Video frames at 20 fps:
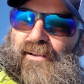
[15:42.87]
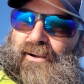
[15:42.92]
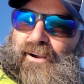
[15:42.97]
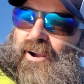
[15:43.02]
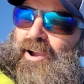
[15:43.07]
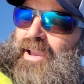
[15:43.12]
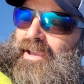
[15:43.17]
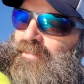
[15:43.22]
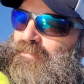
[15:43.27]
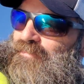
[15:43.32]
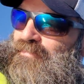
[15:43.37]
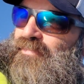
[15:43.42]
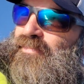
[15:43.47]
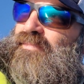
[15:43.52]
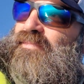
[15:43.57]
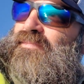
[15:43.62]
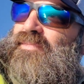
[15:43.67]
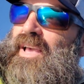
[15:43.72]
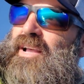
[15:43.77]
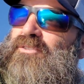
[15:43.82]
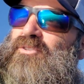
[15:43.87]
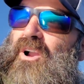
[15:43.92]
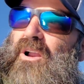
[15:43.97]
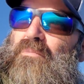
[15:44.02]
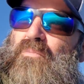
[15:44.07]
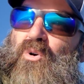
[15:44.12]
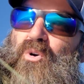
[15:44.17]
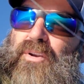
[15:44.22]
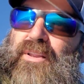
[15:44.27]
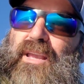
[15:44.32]
all right, that's our
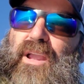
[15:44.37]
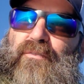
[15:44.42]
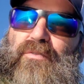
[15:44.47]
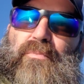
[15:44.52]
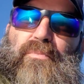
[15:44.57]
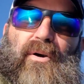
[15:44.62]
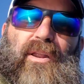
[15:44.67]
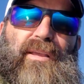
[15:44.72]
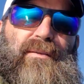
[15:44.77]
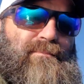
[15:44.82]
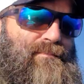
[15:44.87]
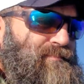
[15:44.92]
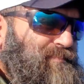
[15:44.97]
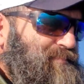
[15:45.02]
morning, everybody.